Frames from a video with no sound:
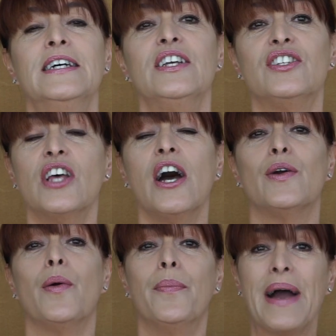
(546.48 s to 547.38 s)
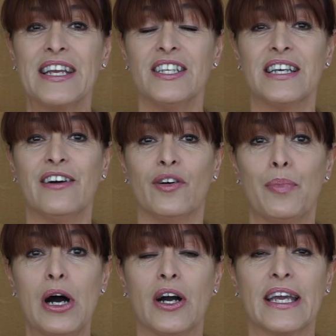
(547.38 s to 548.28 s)
So bag yourself a
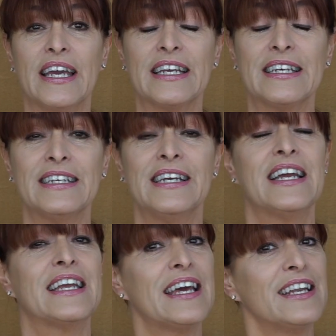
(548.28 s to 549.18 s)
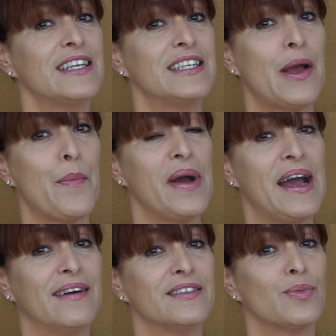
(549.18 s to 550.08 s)
bargain, get it at
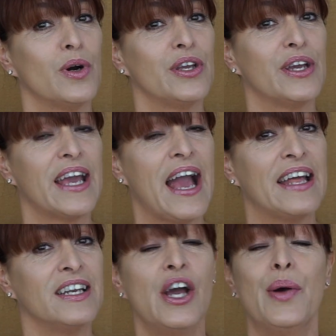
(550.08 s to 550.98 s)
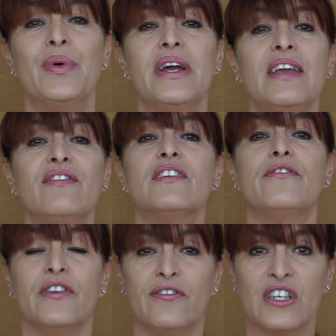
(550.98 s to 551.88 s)
£10 while you can, but even
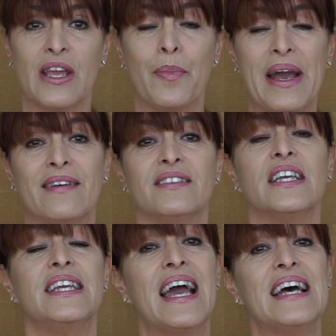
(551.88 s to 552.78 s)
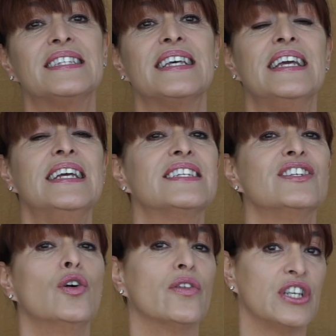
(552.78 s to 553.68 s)
at £15, yes, it's
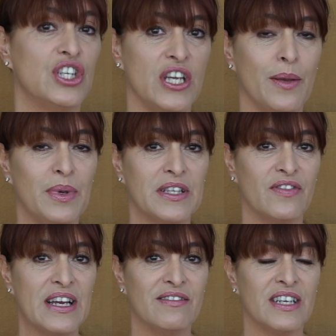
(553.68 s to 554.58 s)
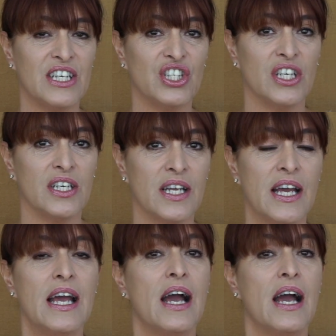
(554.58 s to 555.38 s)
not the cheapest foundation